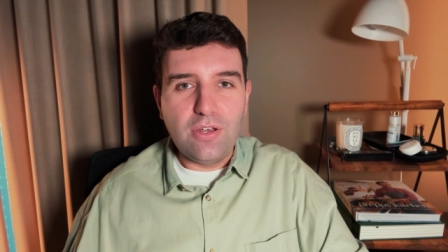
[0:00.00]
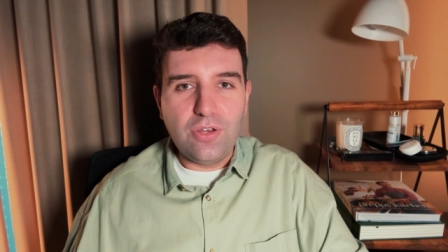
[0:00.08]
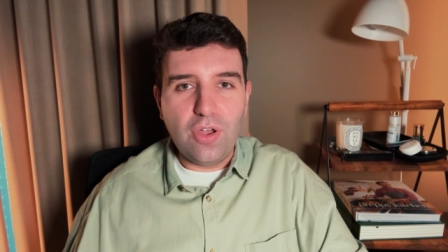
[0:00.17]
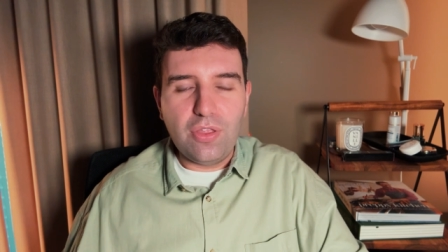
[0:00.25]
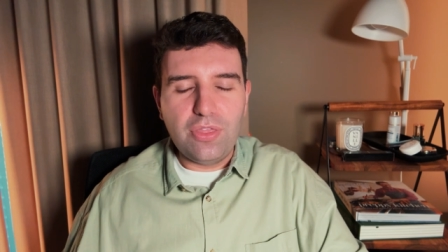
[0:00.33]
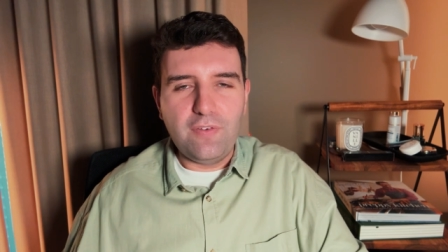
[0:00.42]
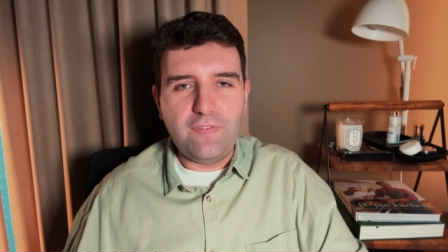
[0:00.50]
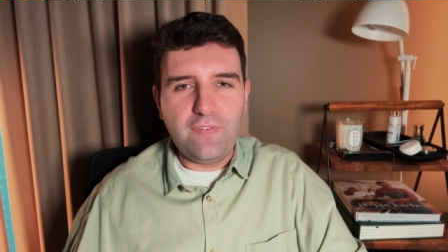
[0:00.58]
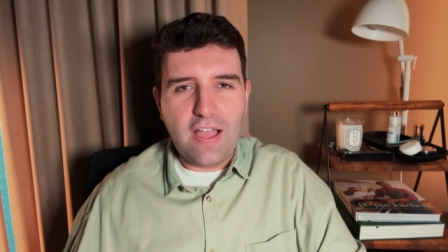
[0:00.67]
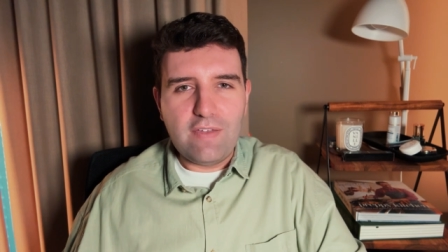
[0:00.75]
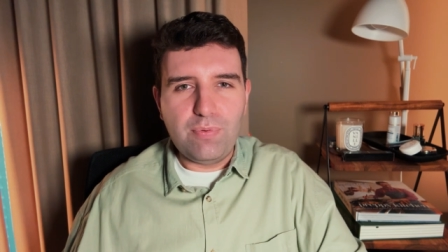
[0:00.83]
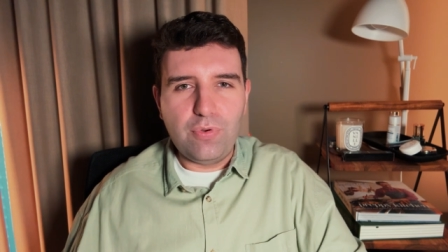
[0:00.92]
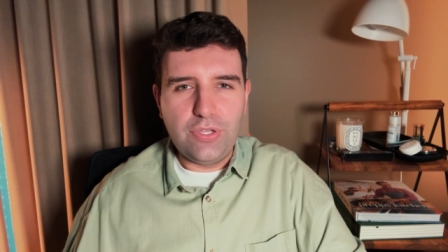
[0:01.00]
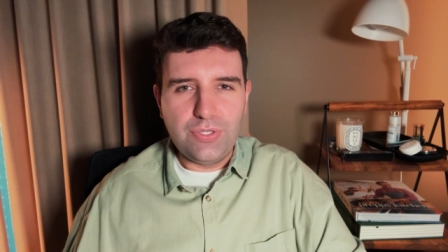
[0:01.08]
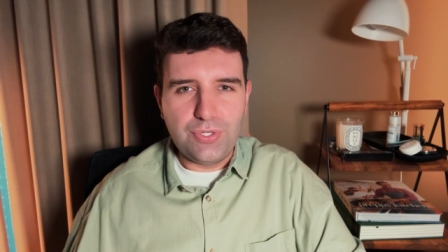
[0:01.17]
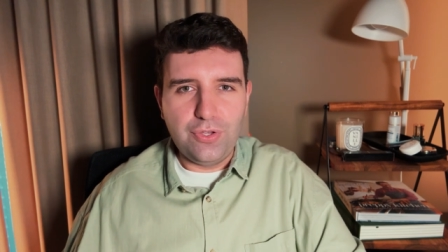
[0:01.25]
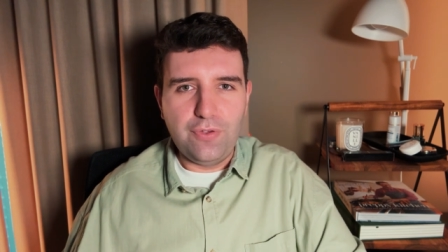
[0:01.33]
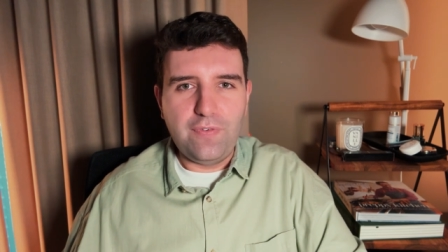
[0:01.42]
not the
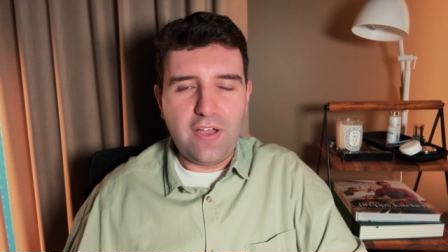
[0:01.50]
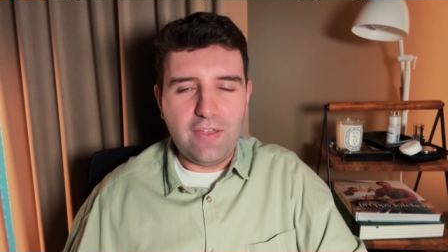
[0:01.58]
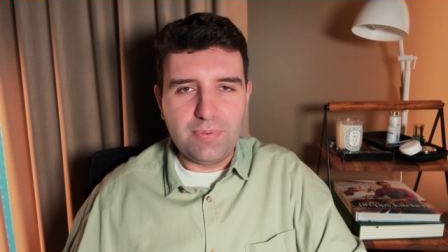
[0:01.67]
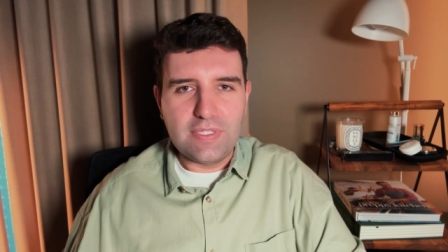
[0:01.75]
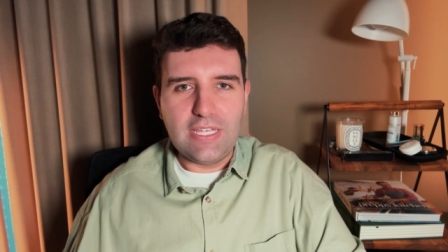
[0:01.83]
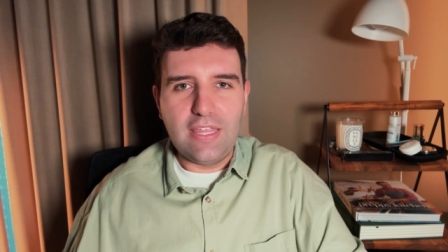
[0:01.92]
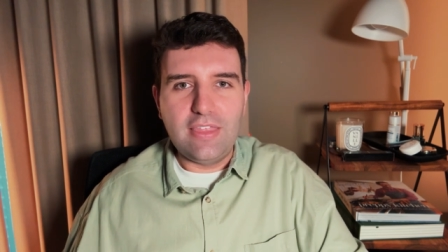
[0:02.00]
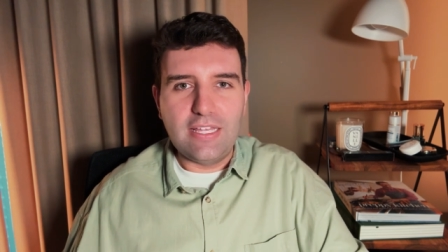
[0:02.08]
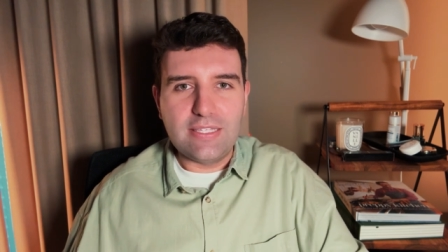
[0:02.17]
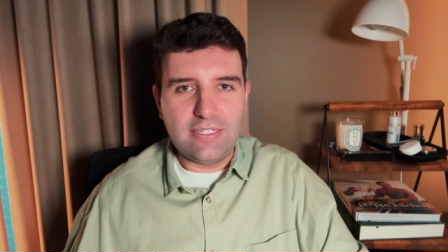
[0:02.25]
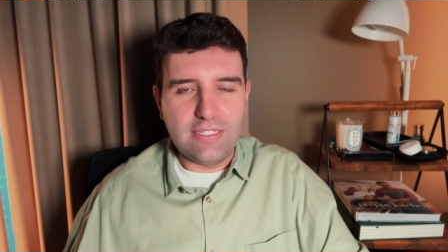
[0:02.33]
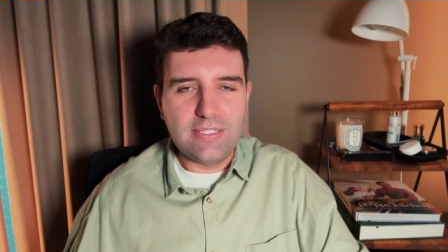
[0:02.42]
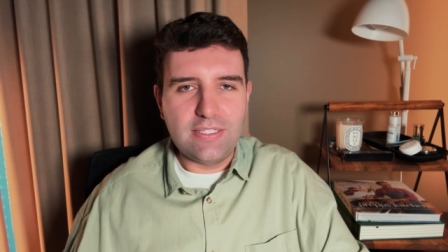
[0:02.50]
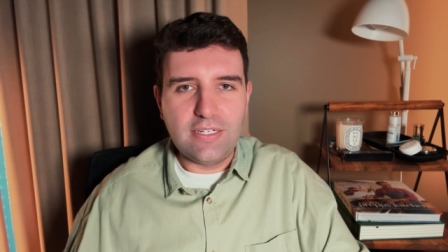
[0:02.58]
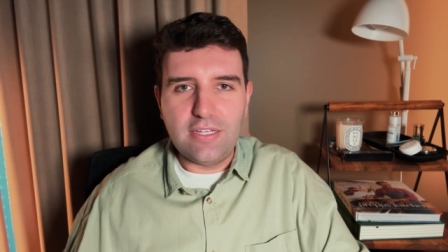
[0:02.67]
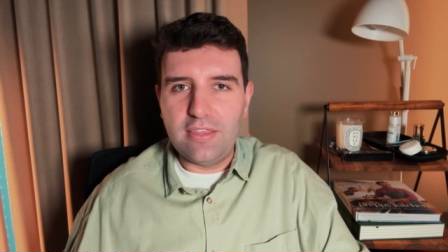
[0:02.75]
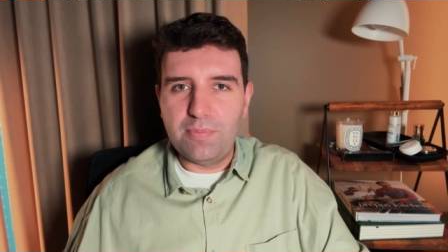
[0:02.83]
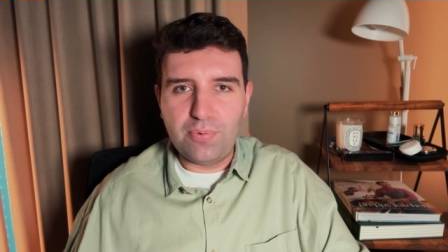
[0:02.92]
5.25% that's listed
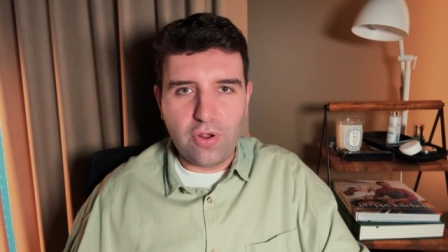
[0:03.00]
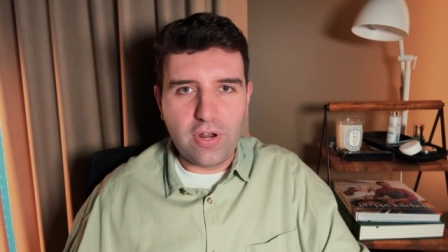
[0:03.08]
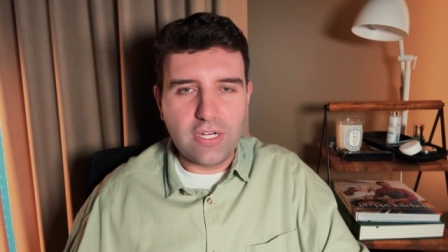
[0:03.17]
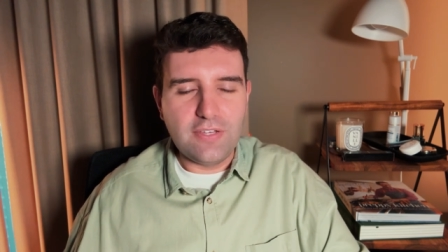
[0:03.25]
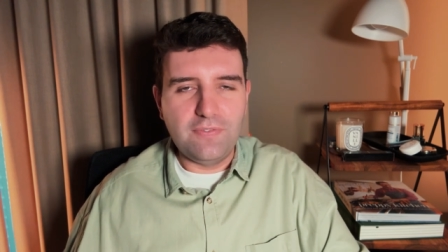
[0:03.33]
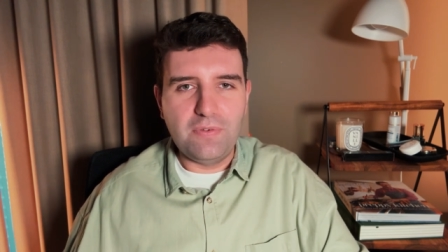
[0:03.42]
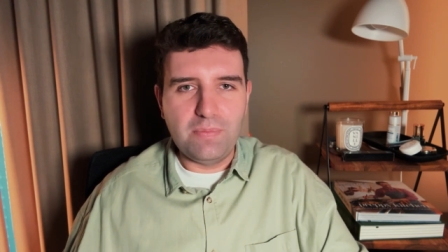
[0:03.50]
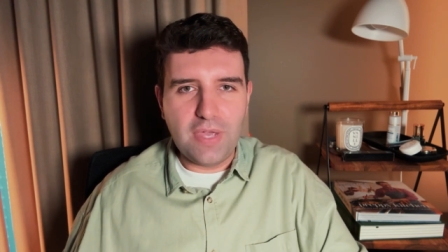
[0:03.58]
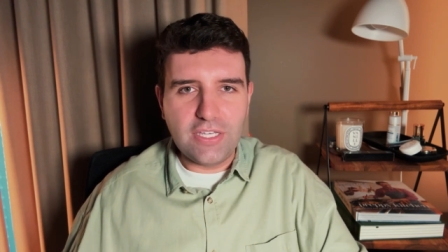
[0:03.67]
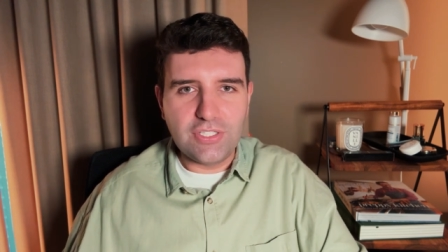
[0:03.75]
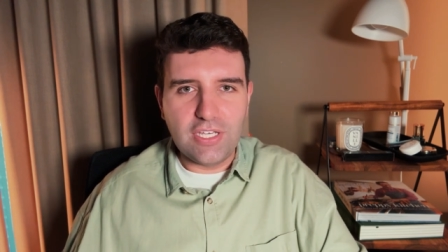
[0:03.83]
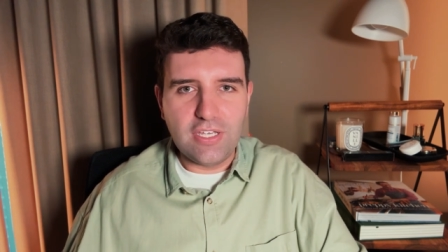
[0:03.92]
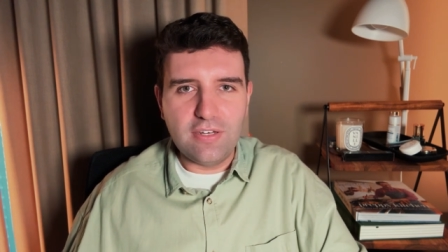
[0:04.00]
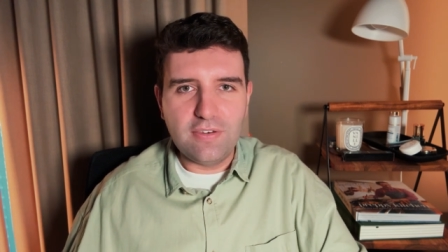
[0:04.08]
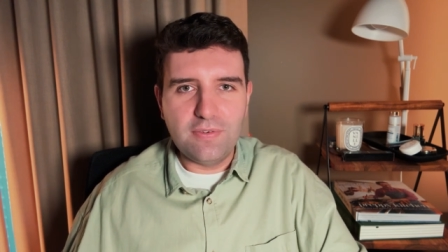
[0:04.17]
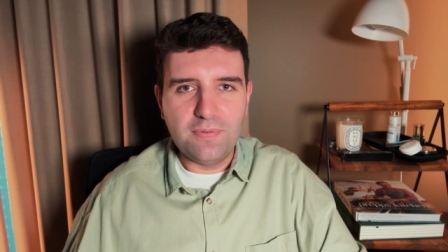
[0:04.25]
in the product information.